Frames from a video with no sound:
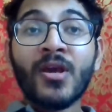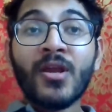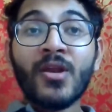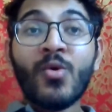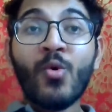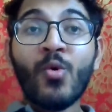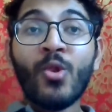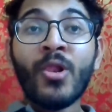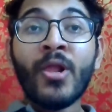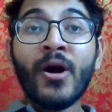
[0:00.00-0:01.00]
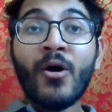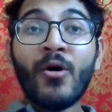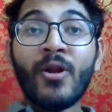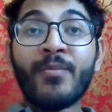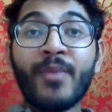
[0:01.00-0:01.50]
in whole
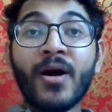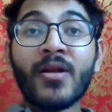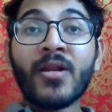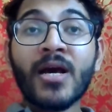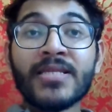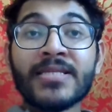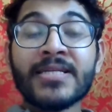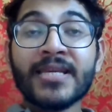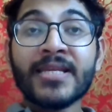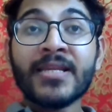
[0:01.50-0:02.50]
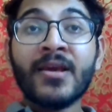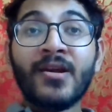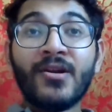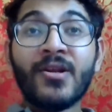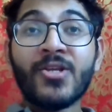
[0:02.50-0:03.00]
or in part a certain
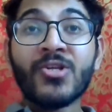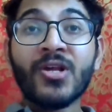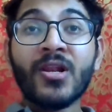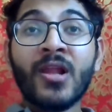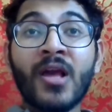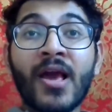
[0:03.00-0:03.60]
racial,